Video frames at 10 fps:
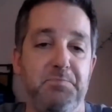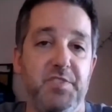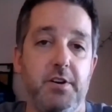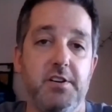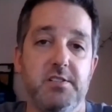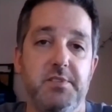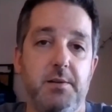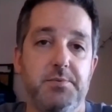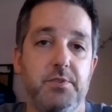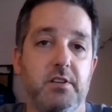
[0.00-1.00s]
There are some
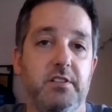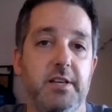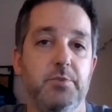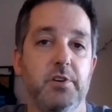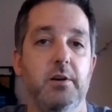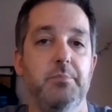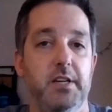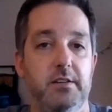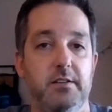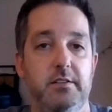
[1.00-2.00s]
times where a claim will come
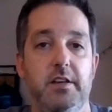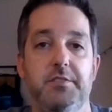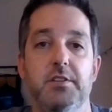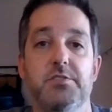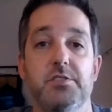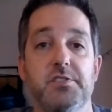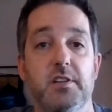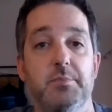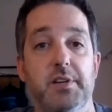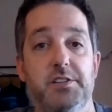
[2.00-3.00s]
in and the insurance
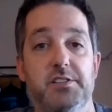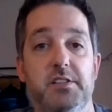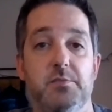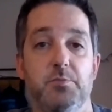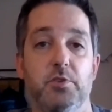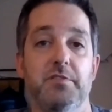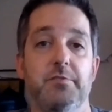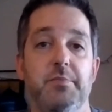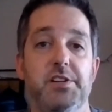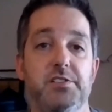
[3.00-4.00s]
company just needs more
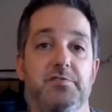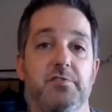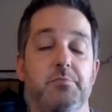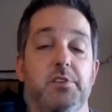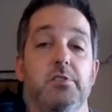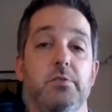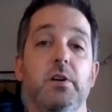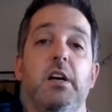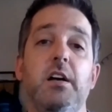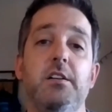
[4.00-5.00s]
information from you
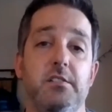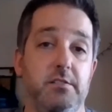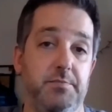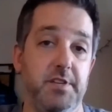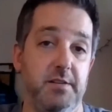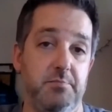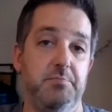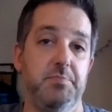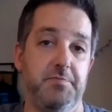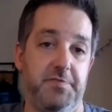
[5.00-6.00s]
to then
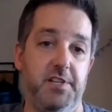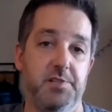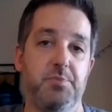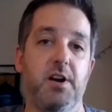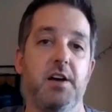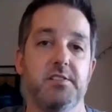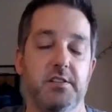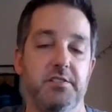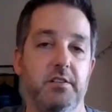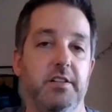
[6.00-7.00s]
finish
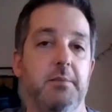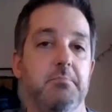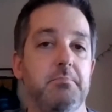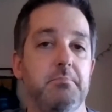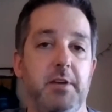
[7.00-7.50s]
processing the claim.